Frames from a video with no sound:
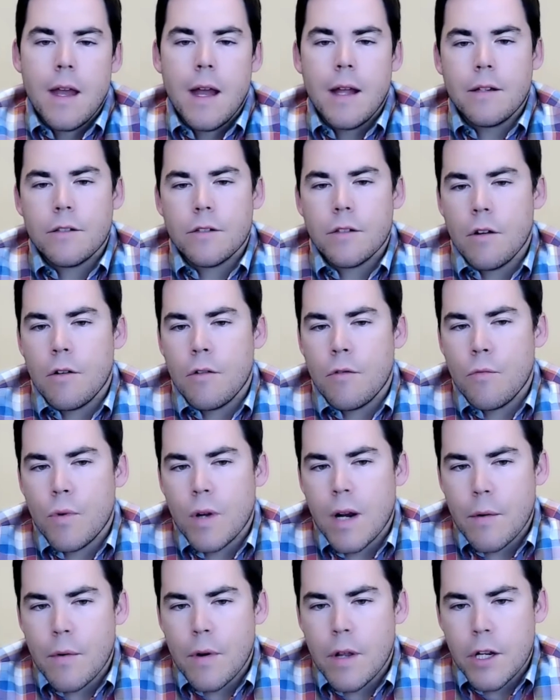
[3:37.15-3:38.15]
And so
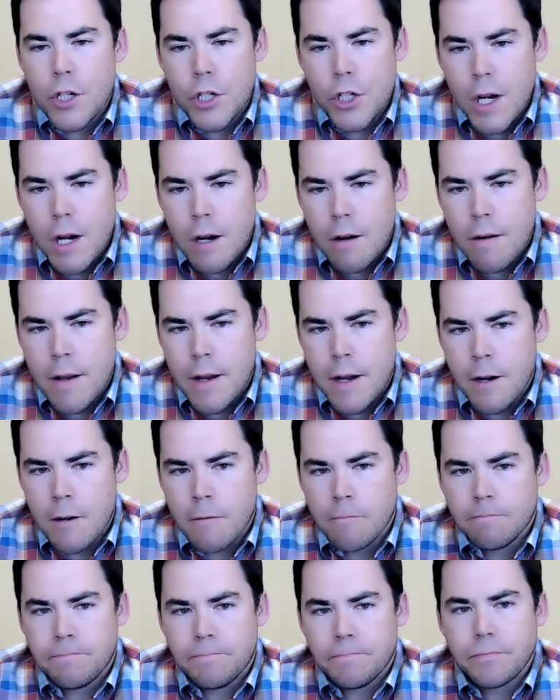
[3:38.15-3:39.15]
what I want to share
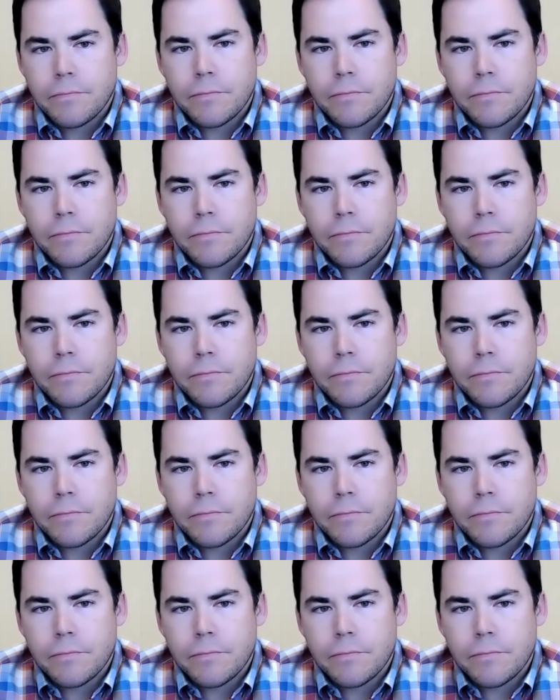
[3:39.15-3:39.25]
here